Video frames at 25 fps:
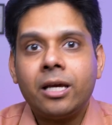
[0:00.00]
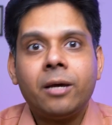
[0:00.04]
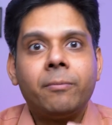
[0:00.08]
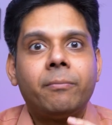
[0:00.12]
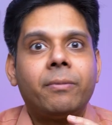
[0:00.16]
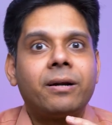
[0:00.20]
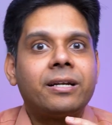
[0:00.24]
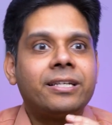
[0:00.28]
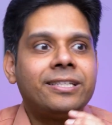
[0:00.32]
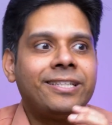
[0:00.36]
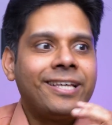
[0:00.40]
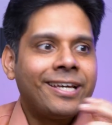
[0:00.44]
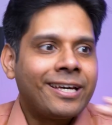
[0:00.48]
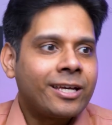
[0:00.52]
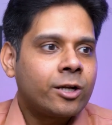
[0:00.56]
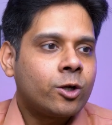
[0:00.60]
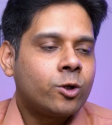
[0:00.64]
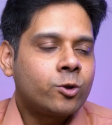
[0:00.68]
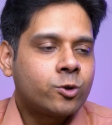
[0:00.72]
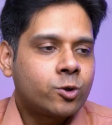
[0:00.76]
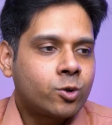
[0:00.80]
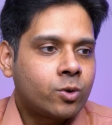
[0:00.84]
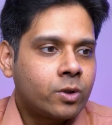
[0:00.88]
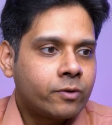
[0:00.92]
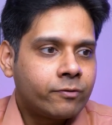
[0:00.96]
But there
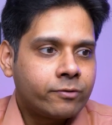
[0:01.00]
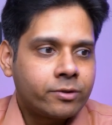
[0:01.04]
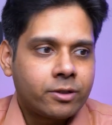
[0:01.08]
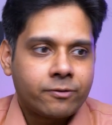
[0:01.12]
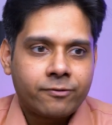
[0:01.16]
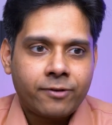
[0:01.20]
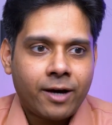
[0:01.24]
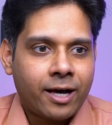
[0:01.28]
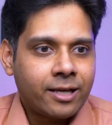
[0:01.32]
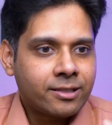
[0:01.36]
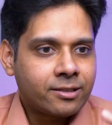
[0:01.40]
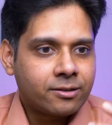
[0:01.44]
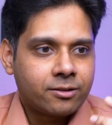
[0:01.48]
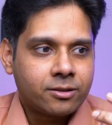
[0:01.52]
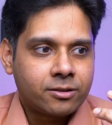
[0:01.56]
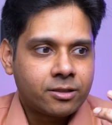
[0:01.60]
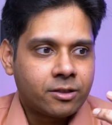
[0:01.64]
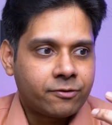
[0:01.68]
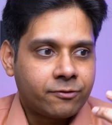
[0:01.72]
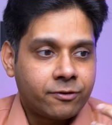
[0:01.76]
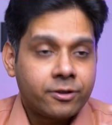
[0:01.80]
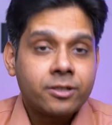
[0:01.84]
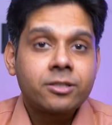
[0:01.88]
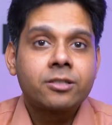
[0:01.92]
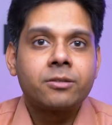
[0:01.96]
also, the
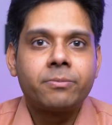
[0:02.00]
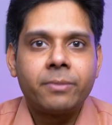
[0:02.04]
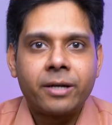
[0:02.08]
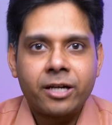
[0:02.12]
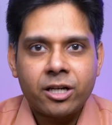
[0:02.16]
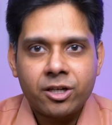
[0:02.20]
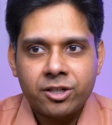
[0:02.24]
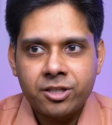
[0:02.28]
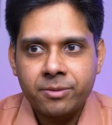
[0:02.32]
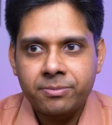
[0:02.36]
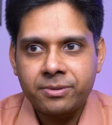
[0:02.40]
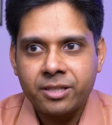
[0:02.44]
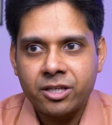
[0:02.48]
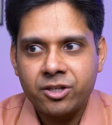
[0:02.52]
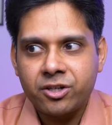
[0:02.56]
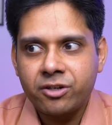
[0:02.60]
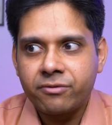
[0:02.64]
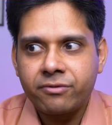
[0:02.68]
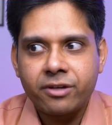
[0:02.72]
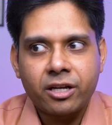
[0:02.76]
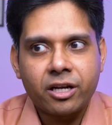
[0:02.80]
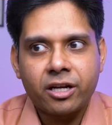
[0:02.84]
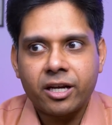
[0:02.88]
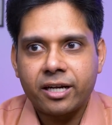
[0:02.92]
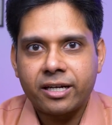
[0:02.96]
first mentorship session
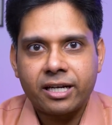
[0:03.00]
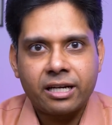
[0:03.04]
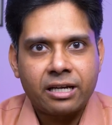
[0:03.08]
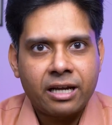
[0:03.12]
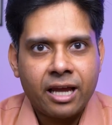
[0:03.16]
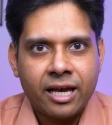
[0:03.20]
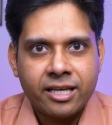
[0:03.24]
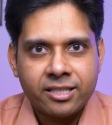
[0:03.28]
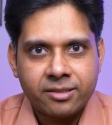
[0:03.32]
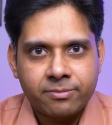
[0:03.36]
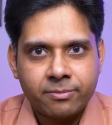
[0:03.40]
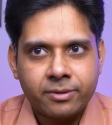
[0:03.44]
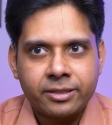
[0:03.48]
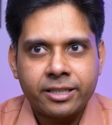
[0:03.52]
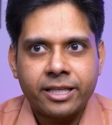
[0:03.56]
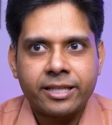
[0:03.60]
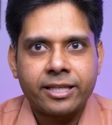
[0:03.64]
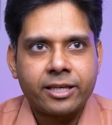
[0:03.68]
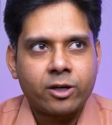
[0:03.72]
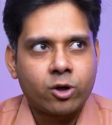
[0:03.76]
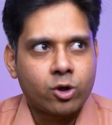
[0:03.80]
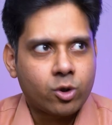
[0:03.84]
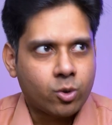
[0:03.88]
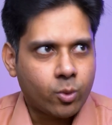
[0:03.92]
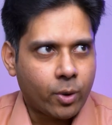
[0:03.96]
we conducted last month, I
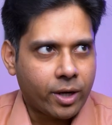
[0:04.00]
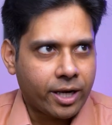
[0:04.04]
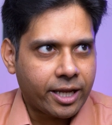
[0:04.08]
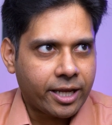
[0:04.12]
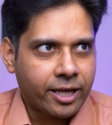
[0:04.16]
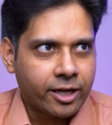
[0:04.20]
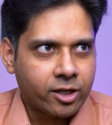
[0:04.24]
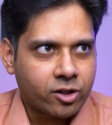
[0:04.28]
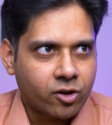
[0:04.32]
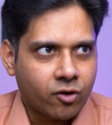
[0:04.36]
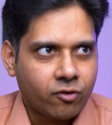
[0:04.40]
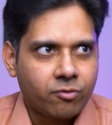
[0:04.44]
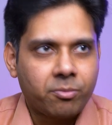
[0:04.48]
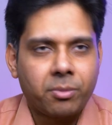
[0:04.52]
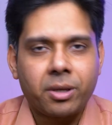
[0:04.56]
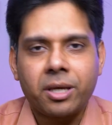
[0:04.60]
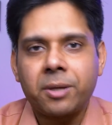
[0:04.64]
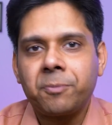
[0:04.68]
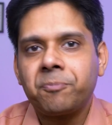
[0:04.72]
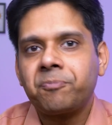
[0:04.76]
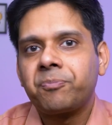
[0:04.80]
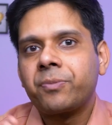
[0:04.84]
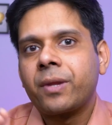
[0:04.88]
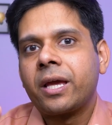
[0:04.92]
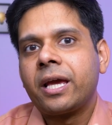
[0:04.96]
think on 28th of
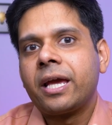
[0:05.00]
May,